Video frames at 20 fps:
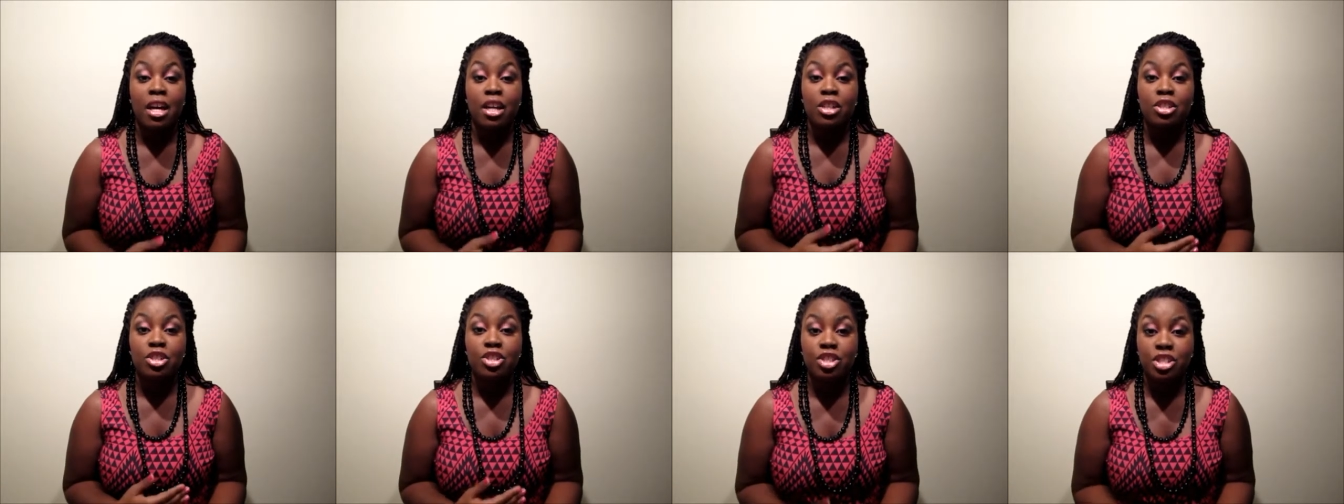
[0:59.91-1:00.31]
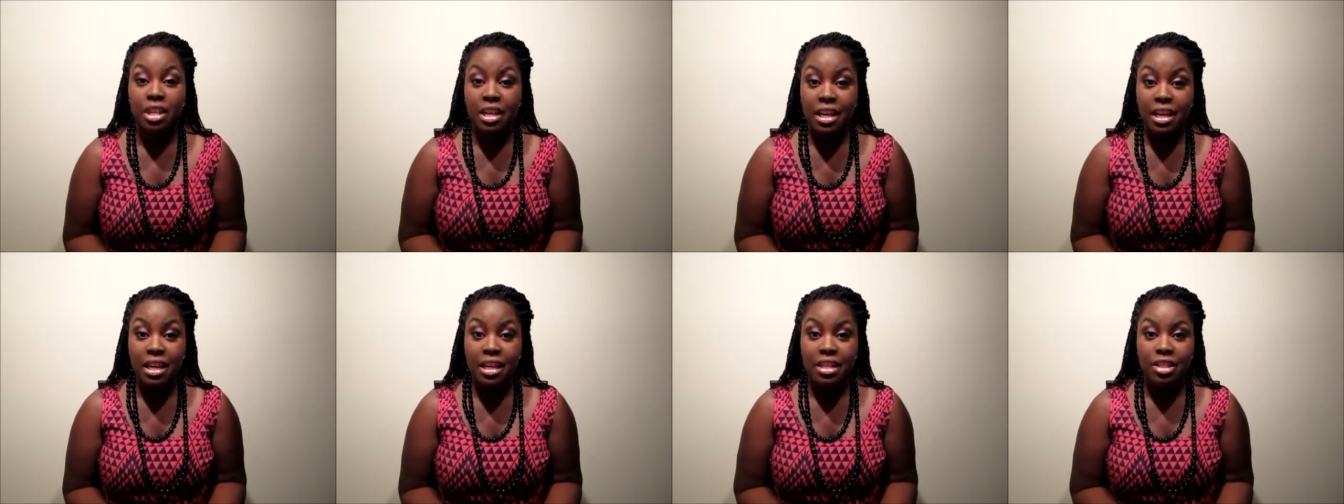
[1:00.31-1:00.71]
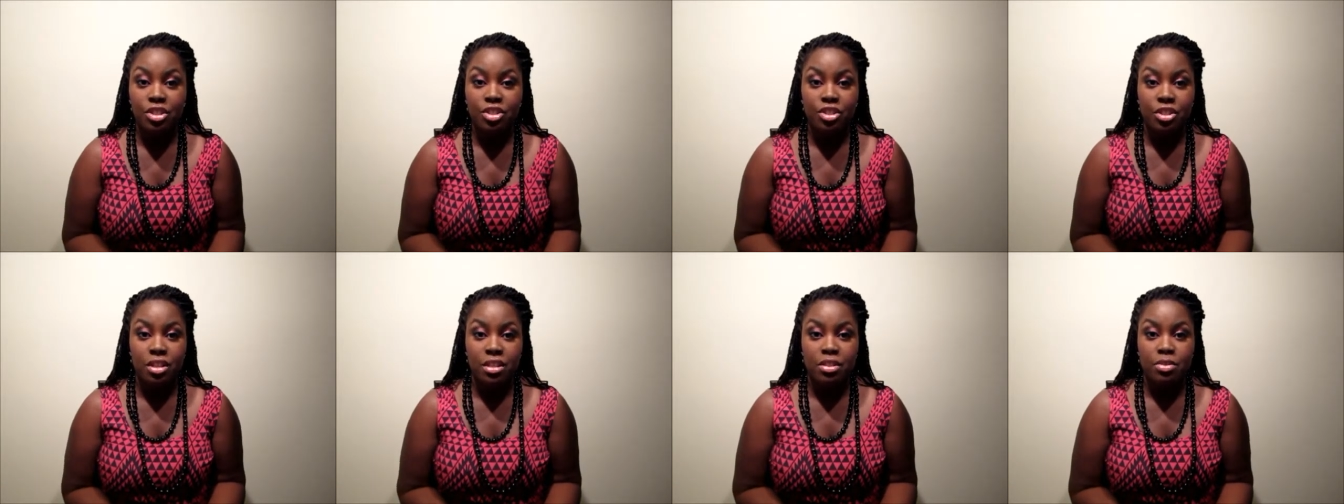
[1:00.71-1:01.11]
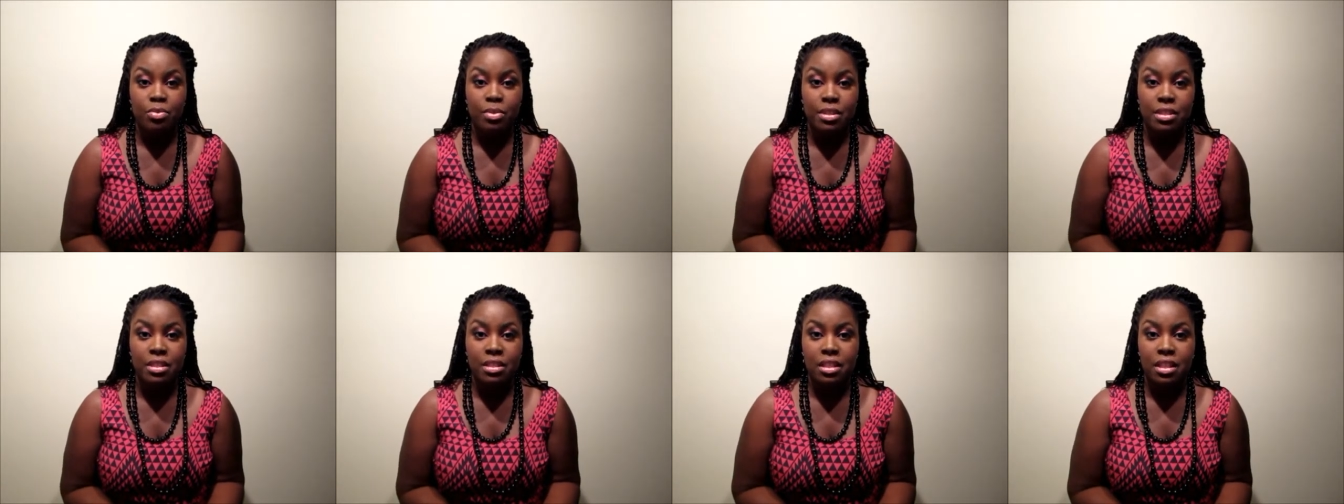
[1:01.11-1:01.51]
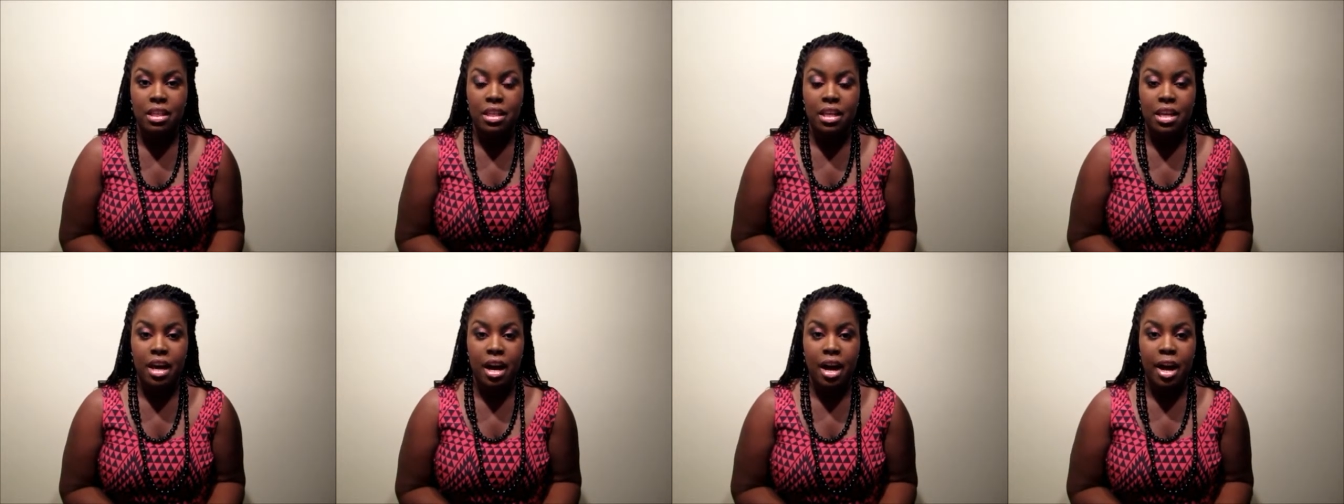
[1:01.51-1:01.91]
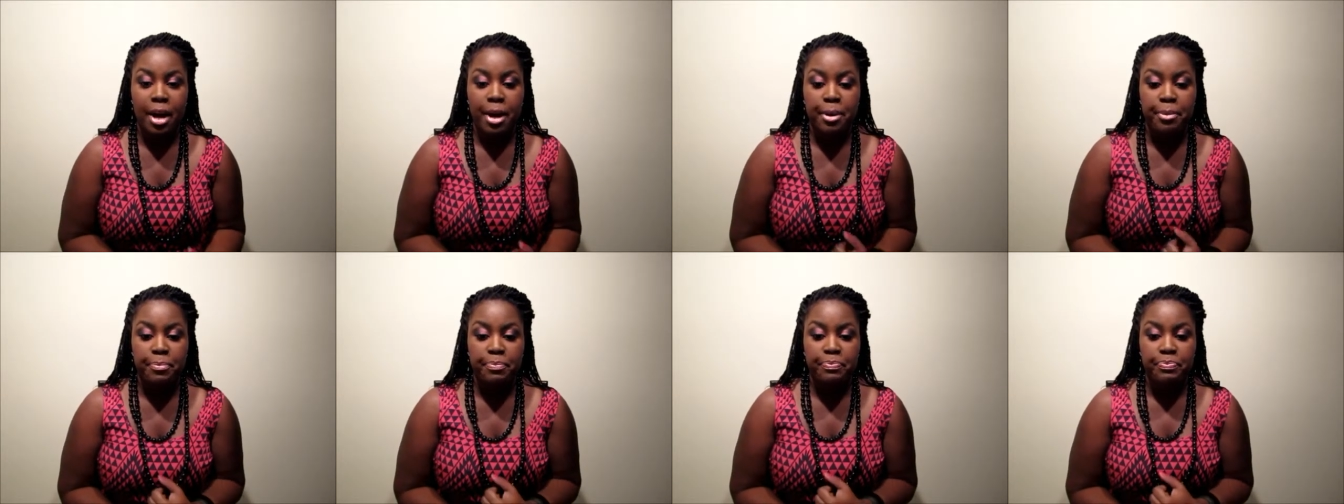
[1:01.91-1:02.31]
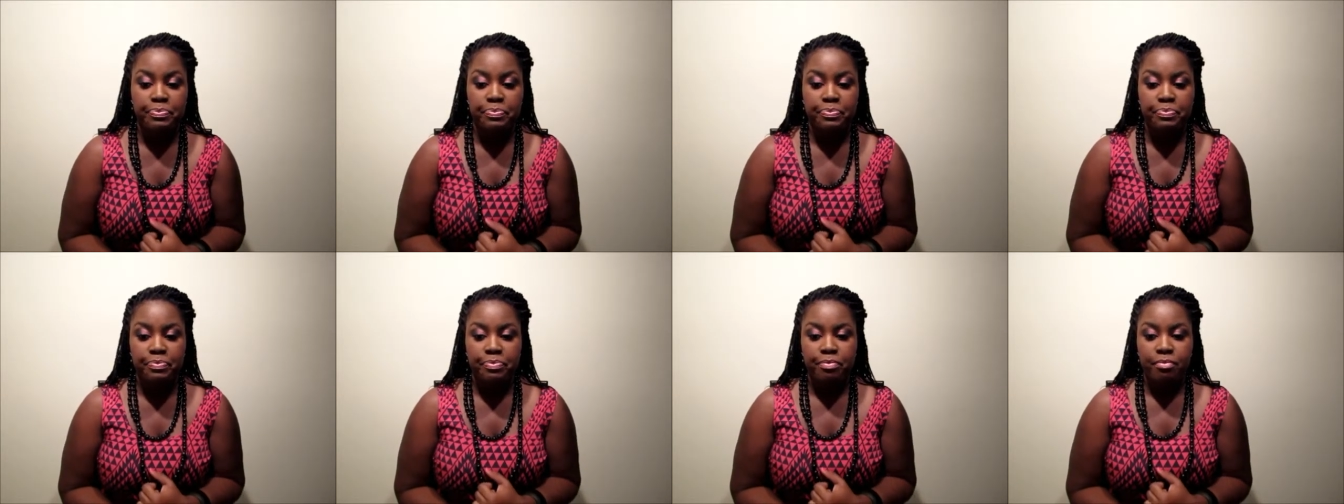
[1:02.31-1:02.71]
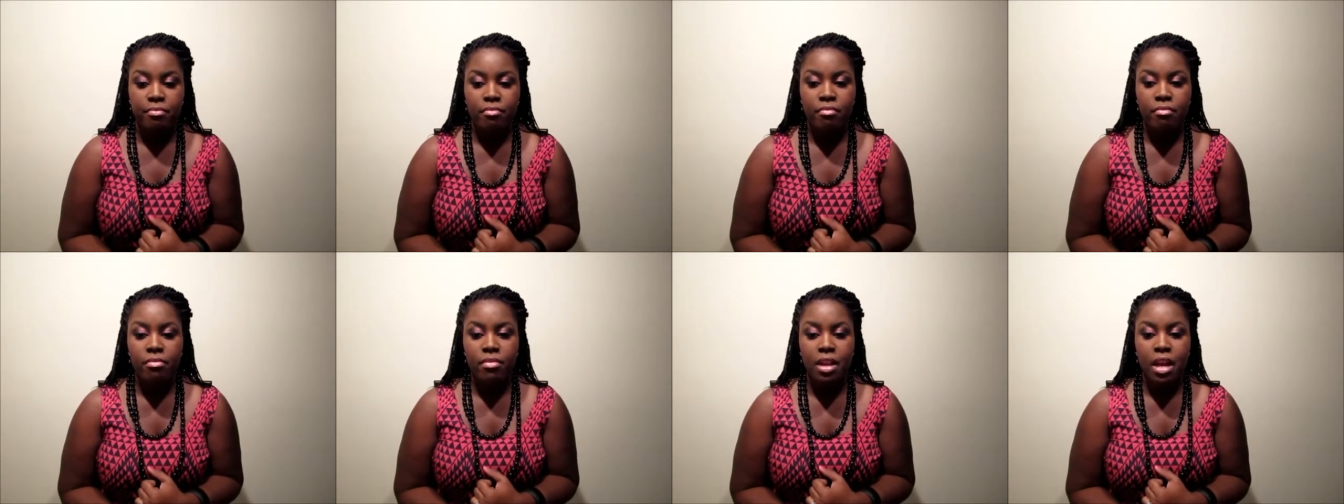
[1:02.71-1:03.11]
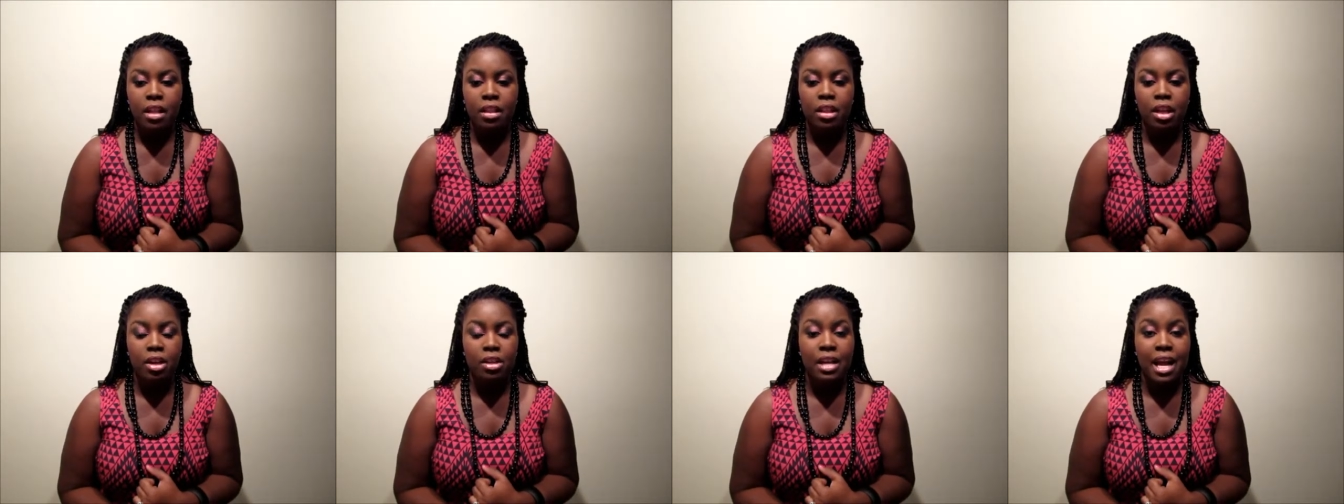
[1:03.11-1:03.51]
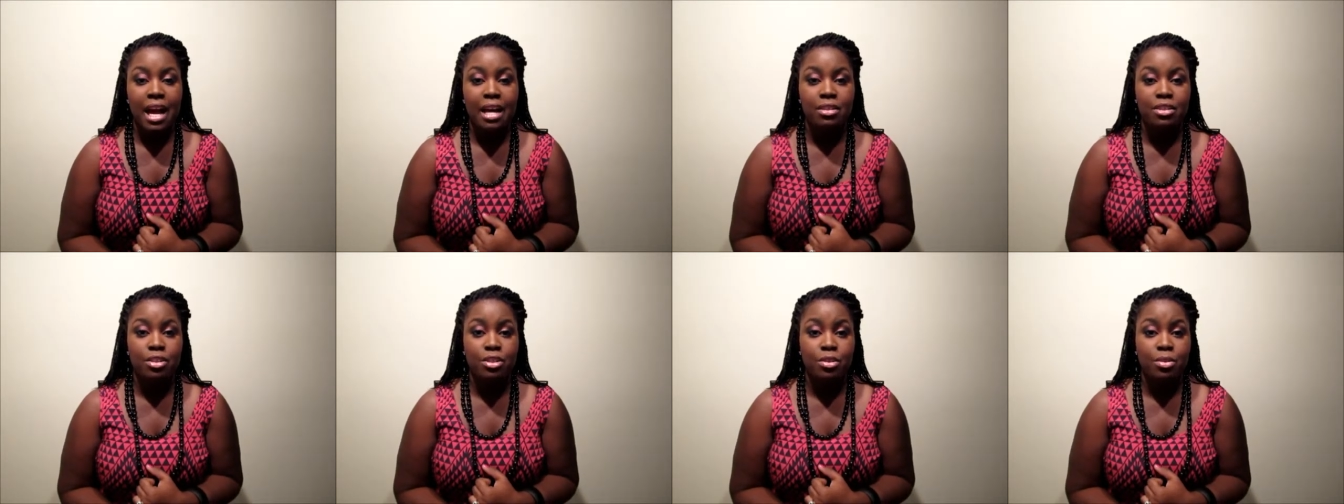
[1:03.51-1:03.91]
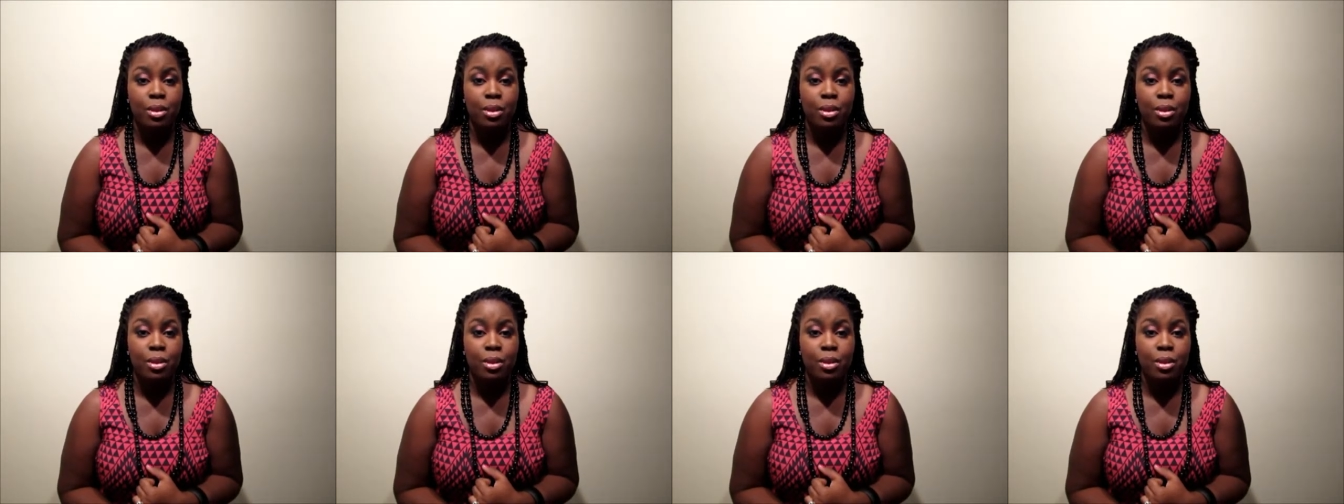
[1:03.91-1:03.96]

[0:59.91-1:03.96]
she just recently learned how to do